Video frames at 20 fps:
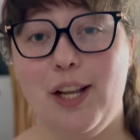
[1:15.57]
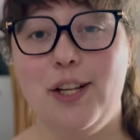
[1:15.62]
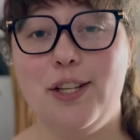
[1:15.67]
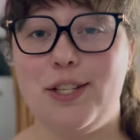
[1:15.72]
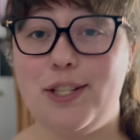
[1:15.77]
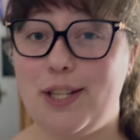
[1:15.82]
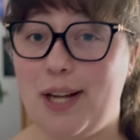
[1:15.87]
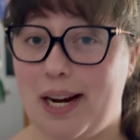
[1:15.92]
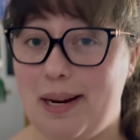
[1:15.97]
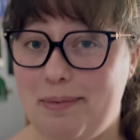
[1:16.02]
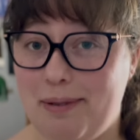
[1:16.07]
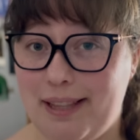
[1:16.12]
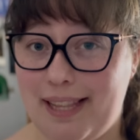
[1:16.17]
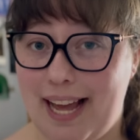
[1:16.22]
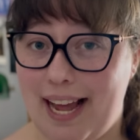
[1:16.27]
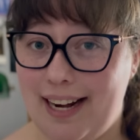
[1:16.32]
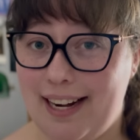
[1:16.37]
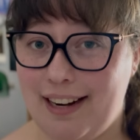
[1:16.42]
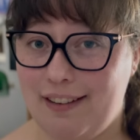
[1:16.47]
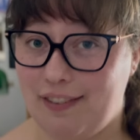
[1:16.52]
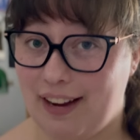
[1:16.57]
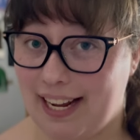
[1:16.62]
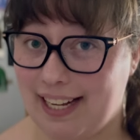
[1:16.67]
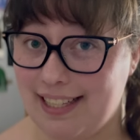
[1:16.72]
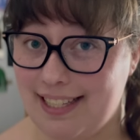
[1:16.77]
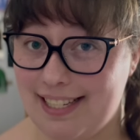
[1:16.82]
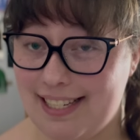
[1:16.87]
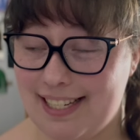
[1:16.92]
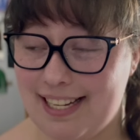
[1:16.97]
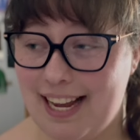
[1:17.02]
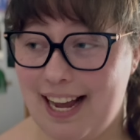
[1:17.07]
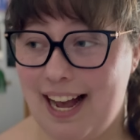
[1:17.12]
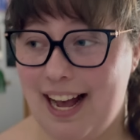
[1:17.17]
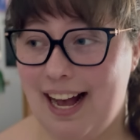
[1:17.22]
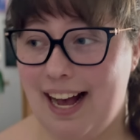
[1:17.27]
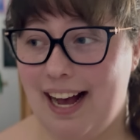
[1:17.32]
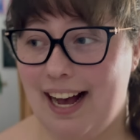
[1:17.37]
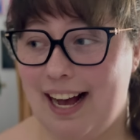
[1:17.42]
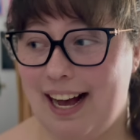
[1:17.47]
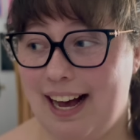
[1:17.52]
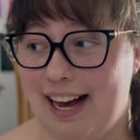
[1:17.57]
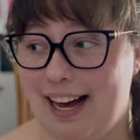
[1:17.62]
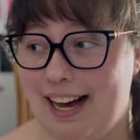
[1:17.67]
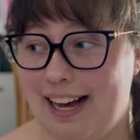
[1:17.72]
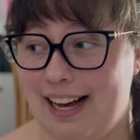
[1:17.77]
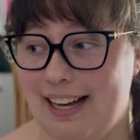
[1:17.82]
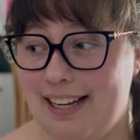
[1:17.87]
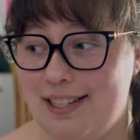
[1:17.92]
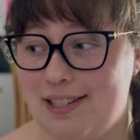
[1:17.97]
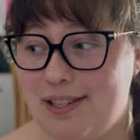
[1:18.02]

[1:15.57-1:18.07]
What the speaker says: sorry about that in advance.